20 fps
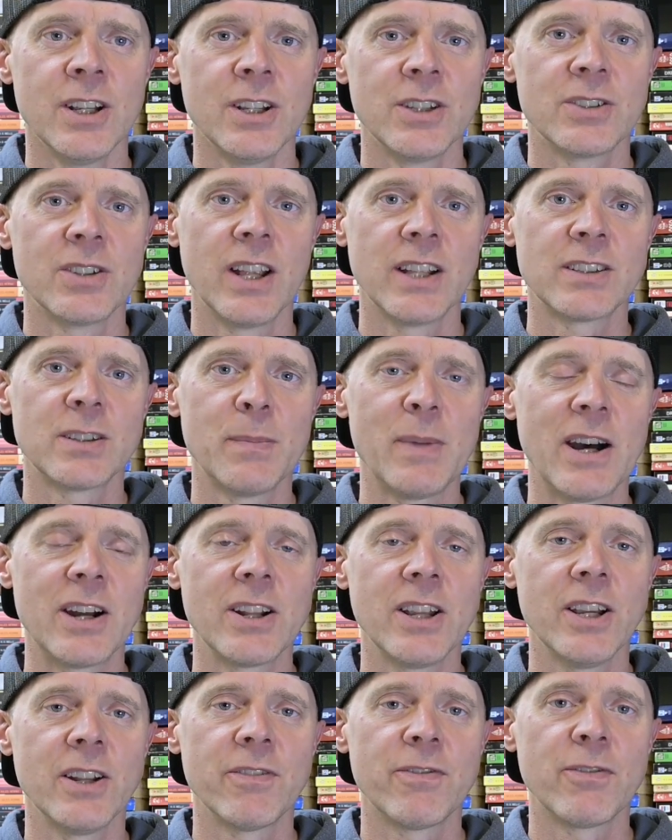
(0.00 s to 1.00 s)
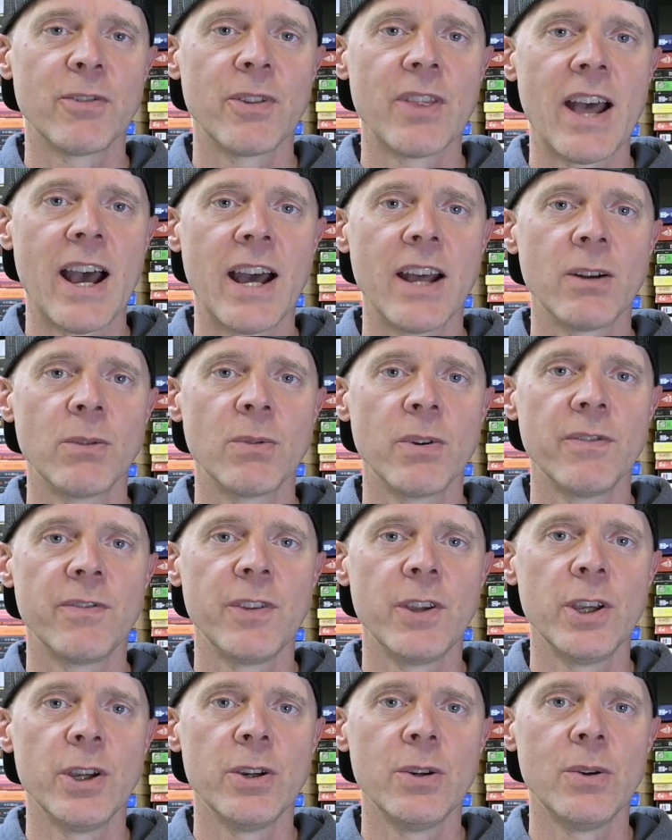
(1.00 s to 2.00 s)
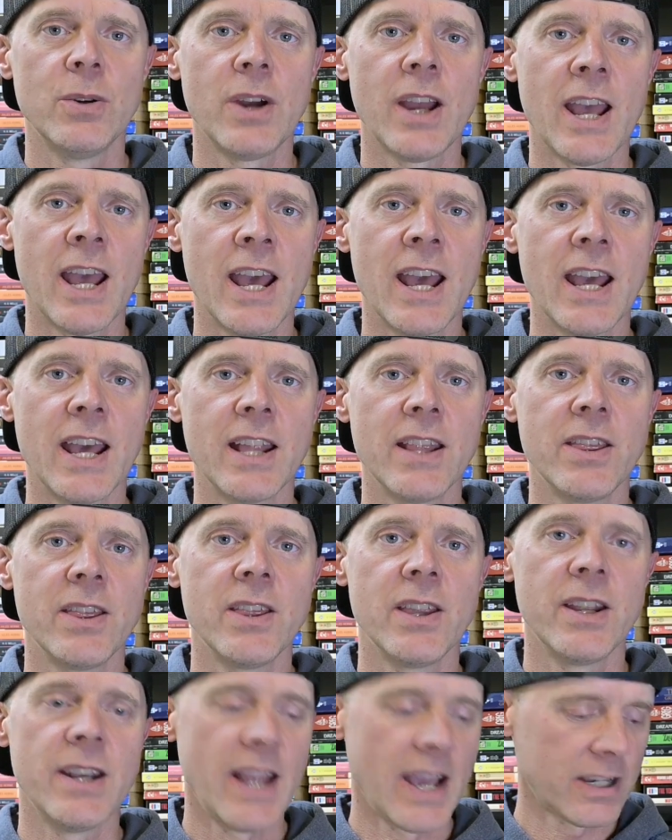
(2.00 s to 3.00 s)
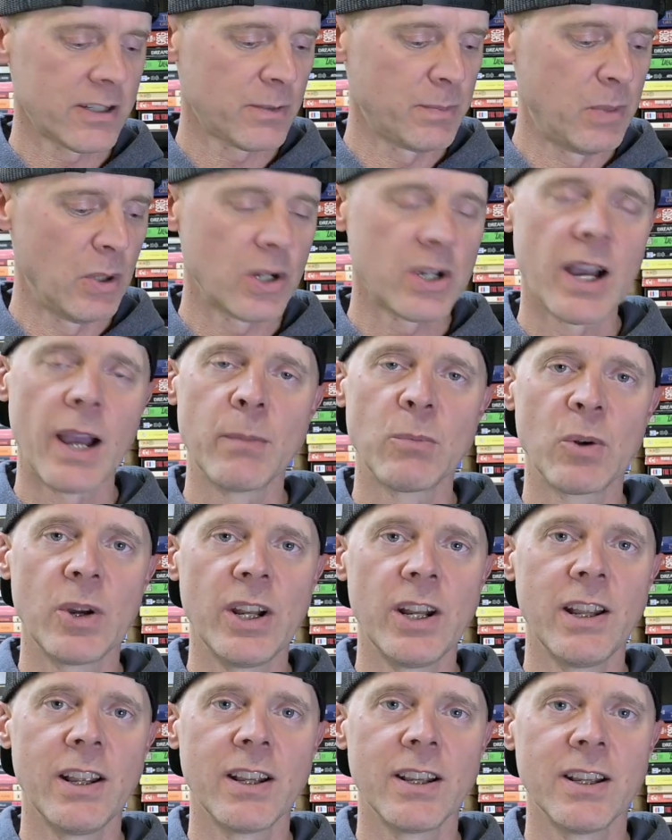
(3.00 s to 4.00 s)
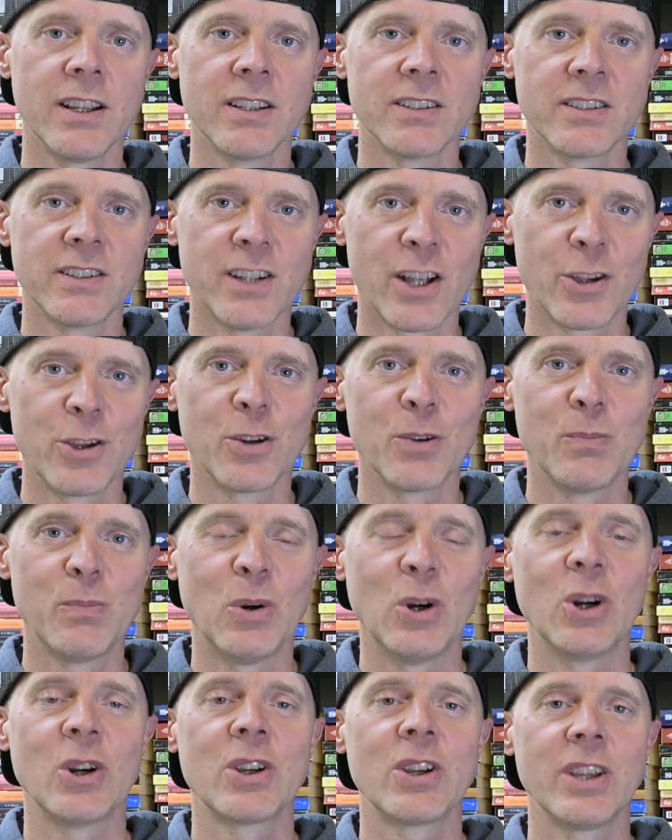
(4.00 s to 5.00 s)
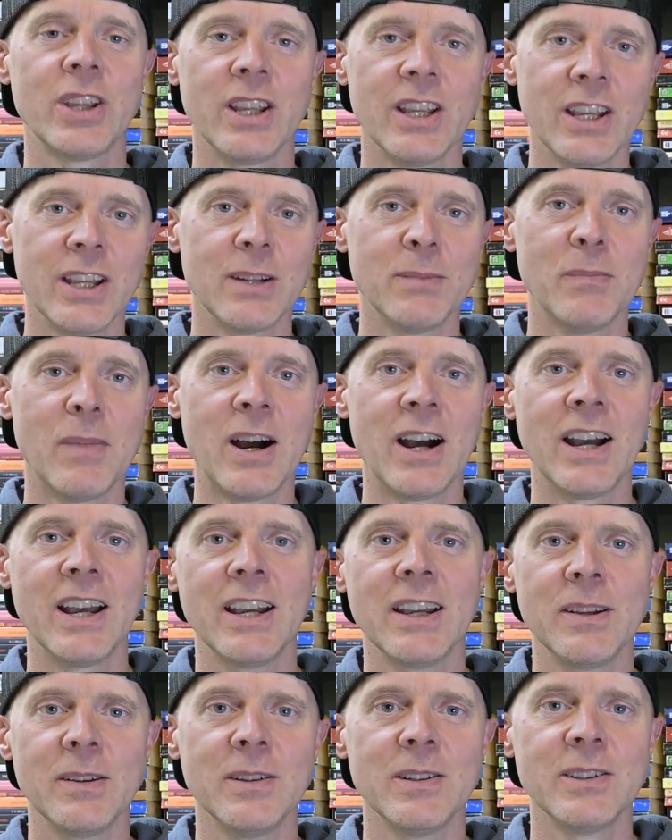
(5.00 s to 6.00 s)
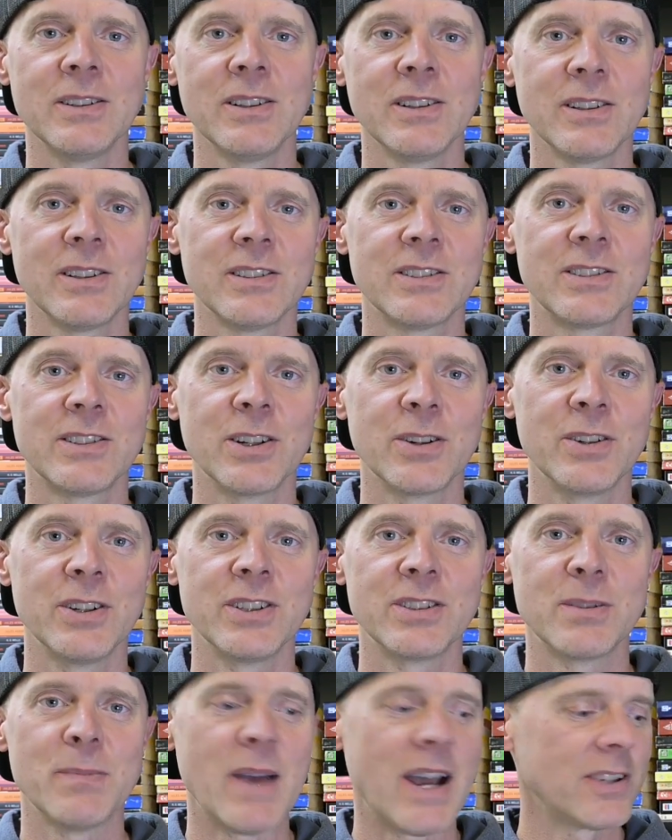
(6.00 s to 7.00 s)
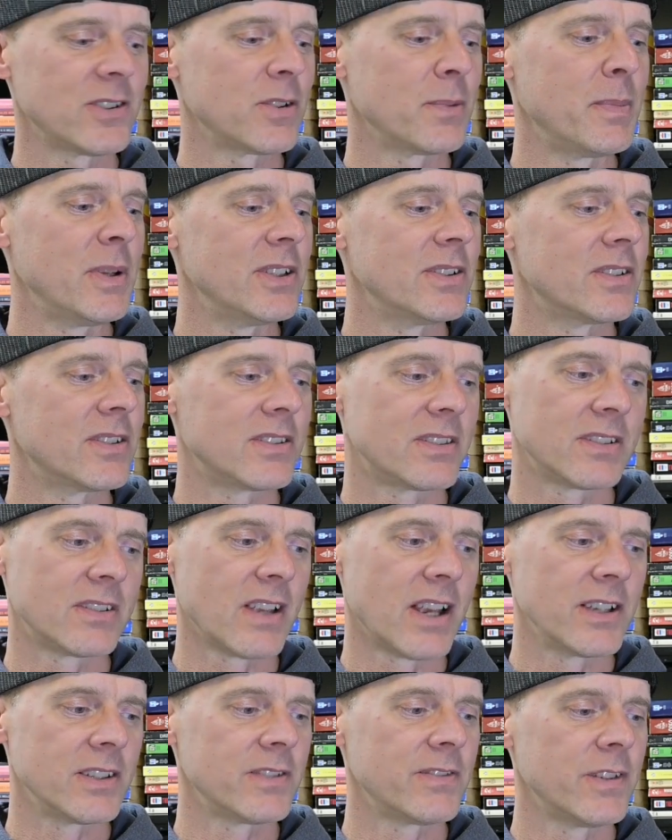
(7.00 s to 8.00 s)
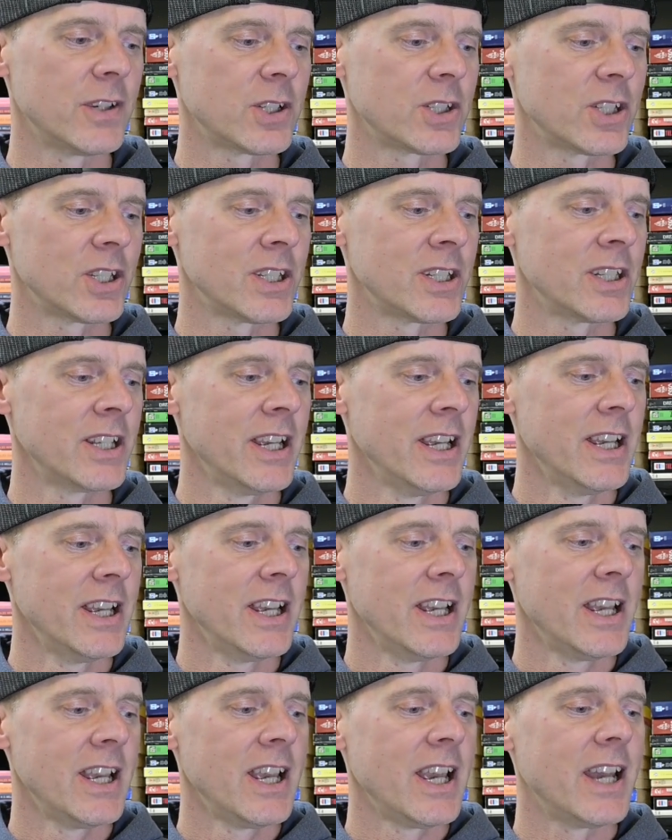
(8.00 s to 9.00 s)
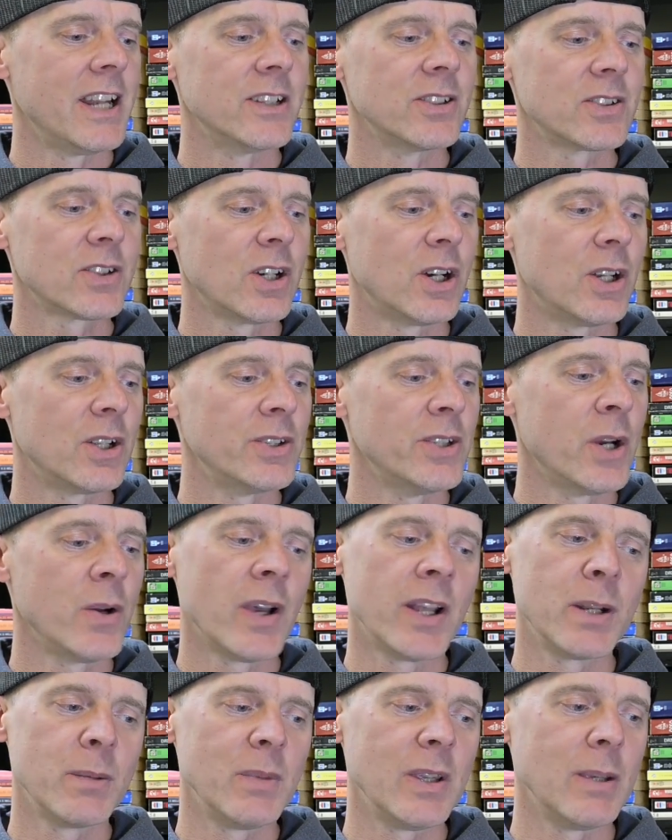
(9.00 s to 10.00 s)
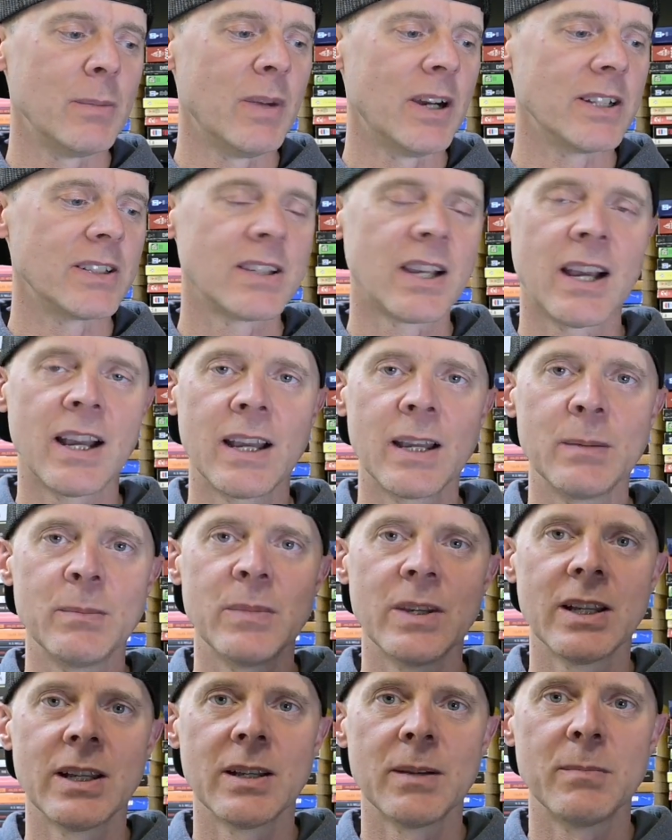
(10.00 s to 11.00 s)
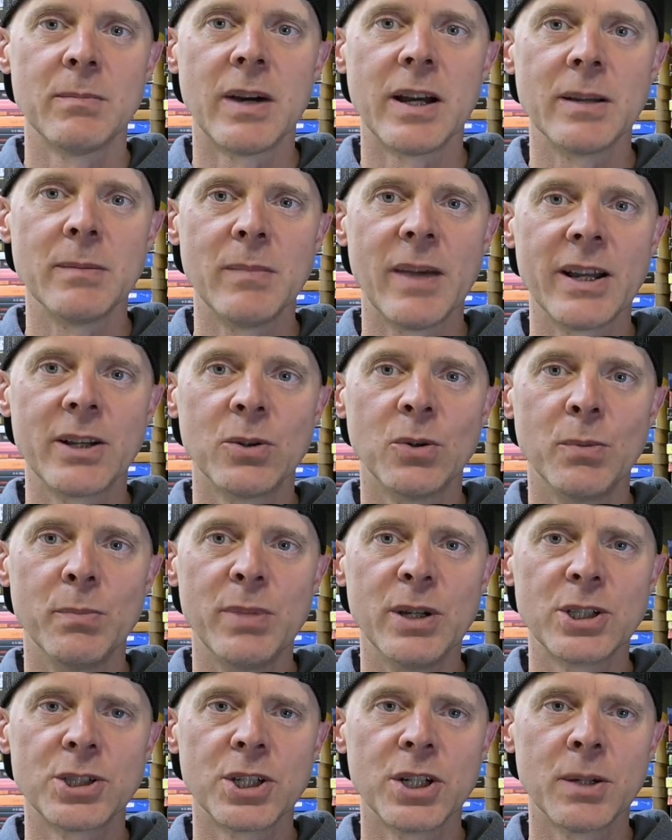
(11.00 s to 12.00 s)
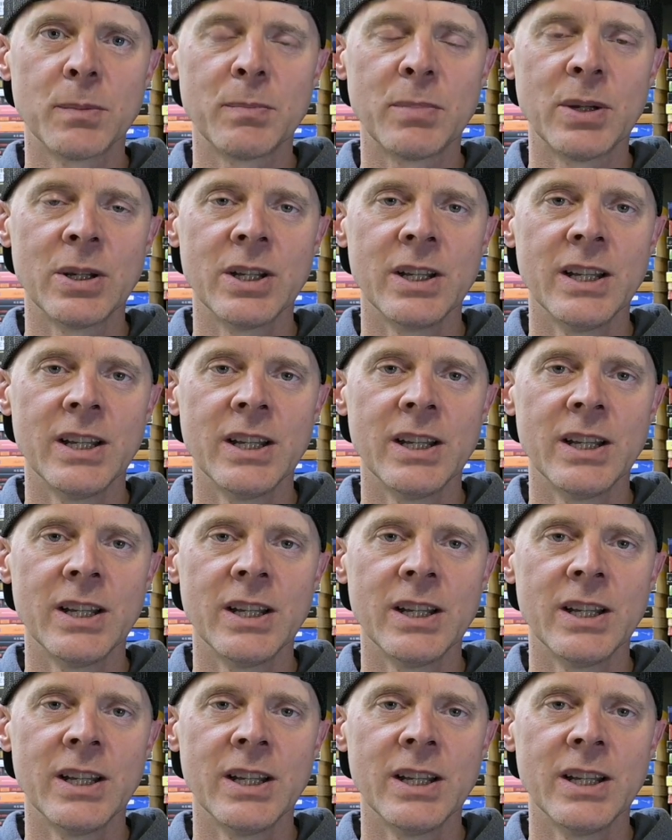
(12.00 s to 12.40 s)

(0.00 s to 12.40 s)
So that's about it for that review. And the next book I'm reading is another book in my series, The Masterpieces of Science Fiction, and it's called No Enemy But Time by Michael Bishop.